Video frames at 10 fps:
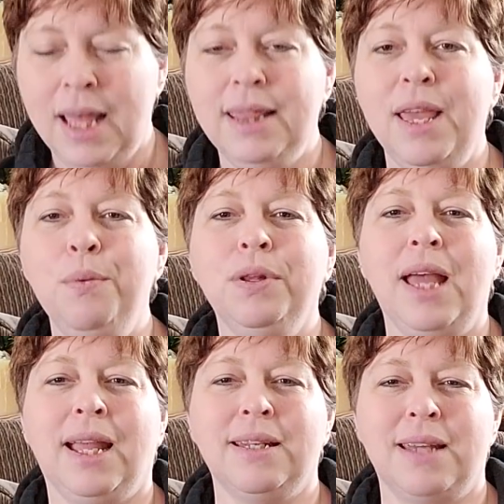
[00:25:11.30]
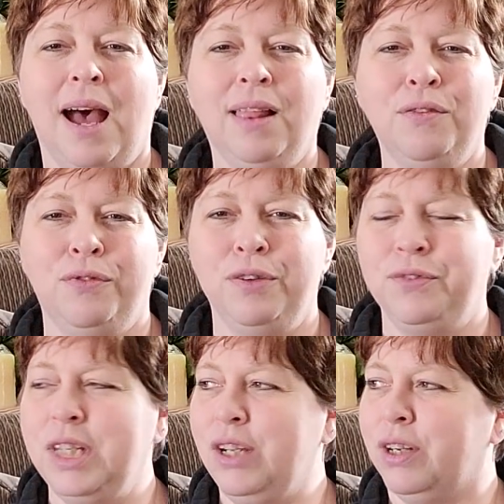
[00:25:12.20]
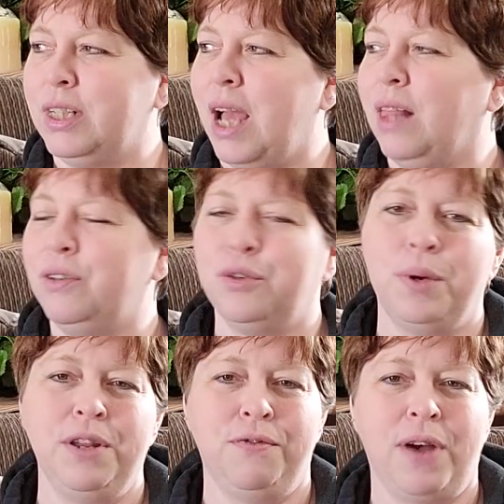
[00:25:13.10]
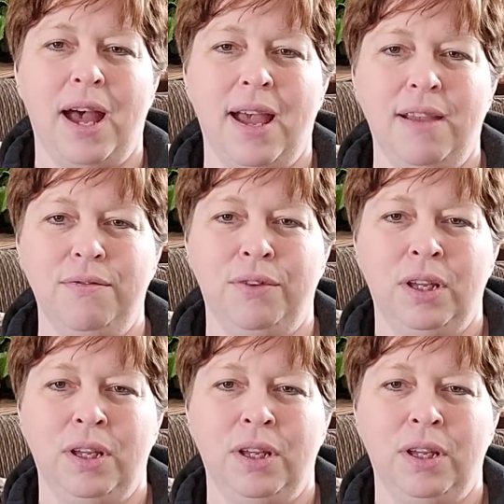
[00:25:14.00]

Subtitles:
they were like $1.50 or $1.25. And